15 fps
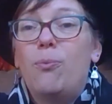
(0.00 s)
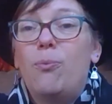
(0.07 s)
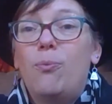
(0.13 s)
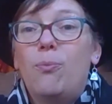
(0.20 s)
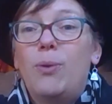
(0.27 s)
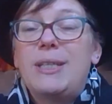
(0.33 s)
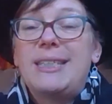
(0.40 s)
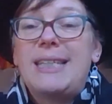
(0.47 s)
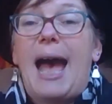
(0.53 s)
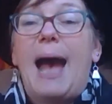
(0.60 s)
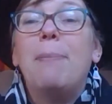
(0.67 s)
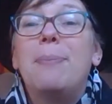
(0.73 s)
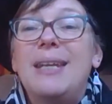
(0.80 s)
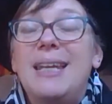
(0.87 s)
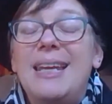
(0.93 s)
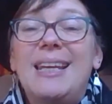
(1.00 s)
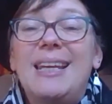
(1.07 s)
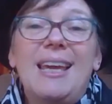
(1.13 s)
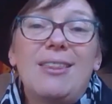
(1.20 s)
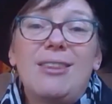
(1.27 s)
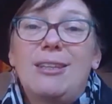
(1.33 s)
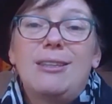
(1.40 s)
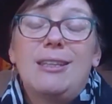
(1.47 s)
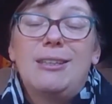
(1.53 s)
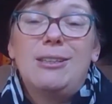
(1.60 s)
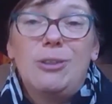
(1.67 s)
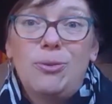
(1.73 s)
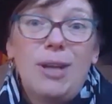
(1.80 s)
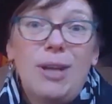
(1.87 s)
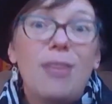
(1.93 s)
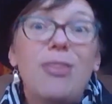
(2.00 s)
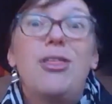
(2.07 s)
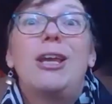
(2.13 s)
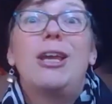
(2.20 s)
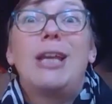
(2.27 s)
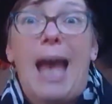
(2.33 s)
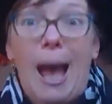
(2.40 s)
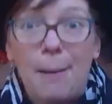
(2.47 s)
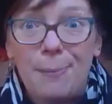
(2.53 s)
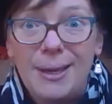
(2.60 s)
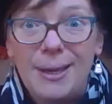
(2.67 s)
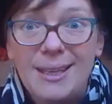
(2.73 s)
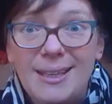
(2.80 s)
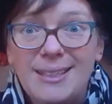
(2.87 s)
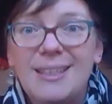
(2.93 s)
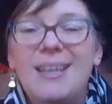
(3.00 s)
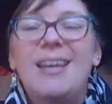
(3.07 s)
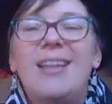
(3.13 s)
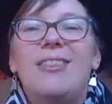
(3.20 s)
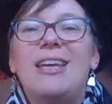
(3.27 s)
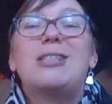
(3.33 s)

what's happening, that, nothing happened. They